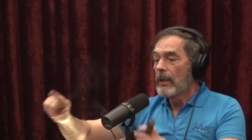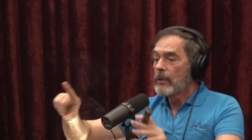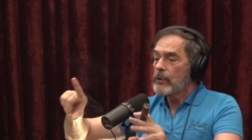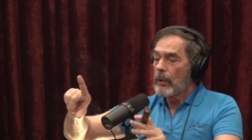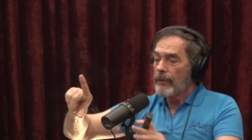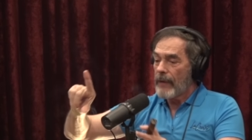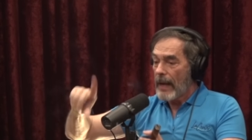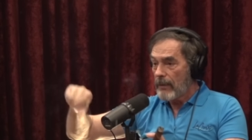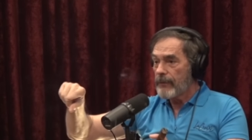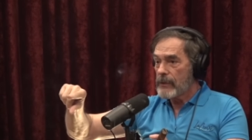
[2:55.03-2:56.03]
So if
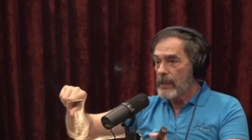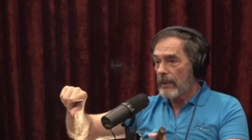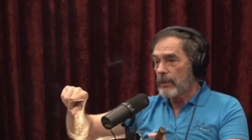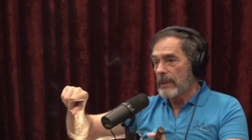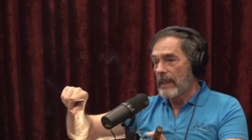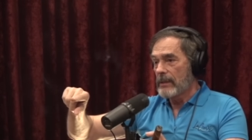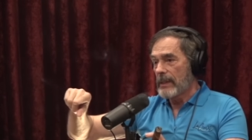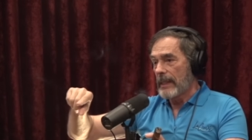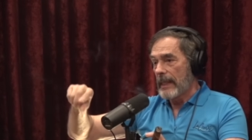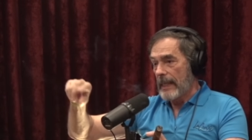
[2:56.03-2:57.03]
alpha secretase
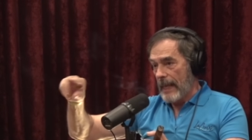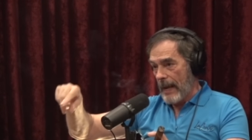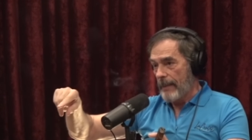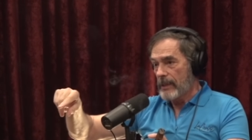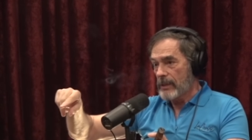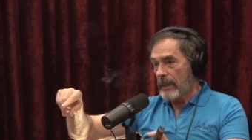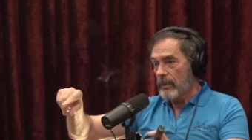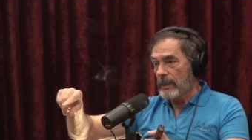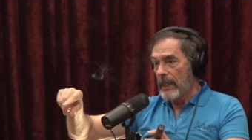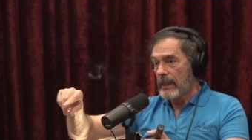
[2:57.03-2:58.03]
and gamma
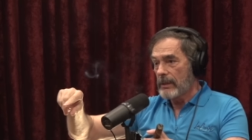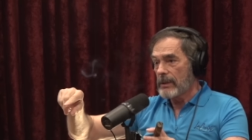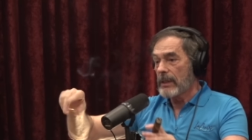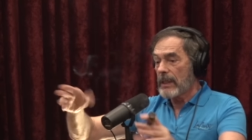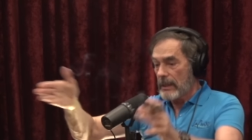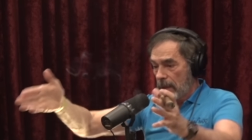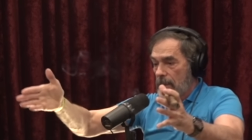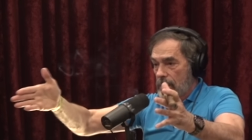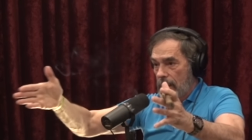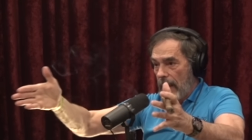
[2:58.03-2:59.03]
secretase cut
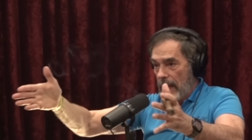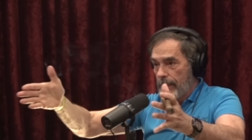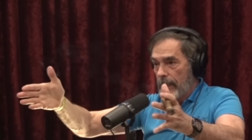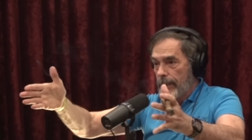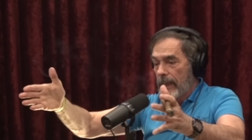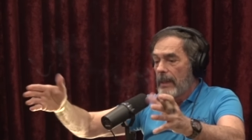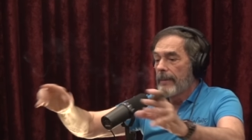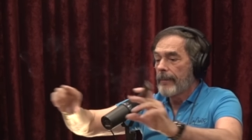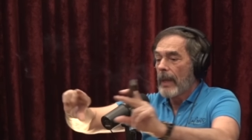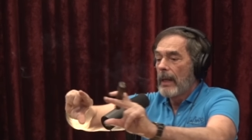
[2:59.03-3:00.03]
this APP,
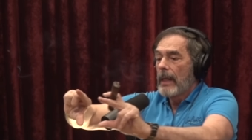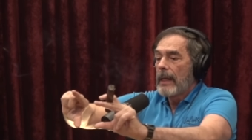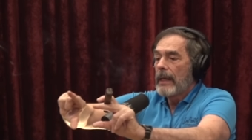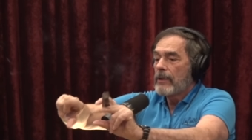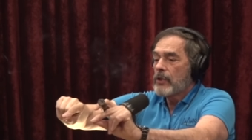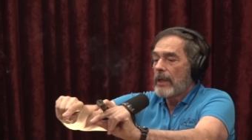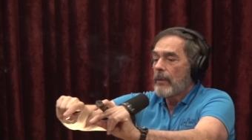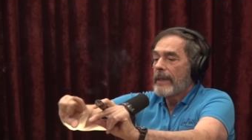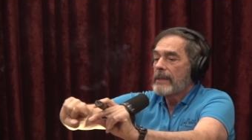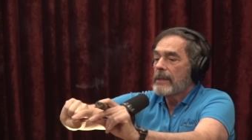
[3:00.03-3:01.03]
it
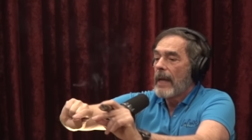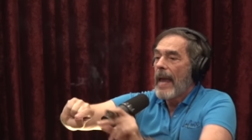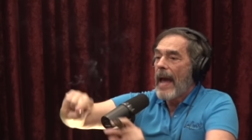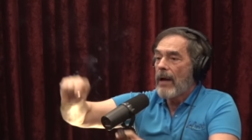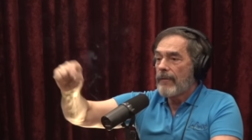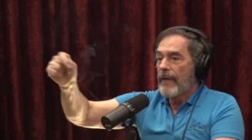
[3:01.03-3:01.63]
generates alpha